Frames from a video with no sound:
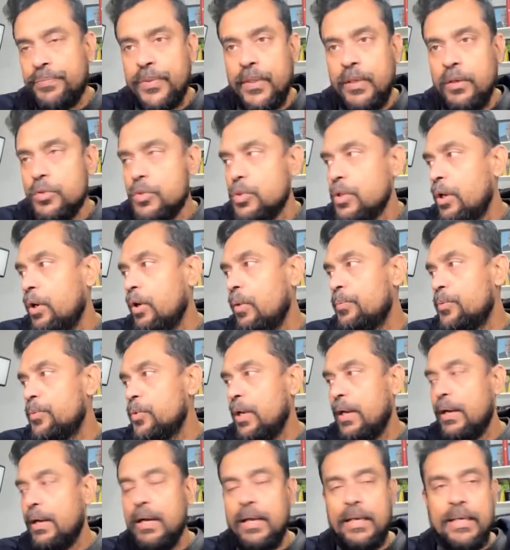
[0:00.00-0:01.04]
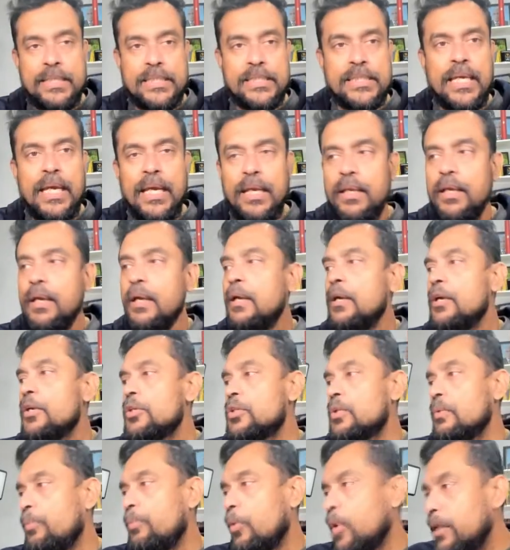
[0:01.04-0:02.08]
So I hope you understand. So
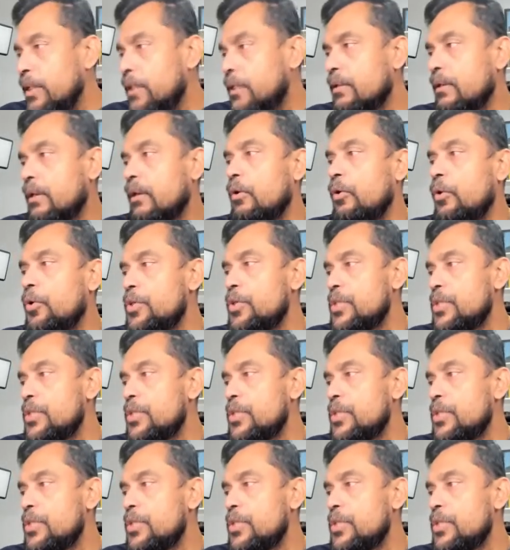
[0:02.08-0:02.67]
pointer records,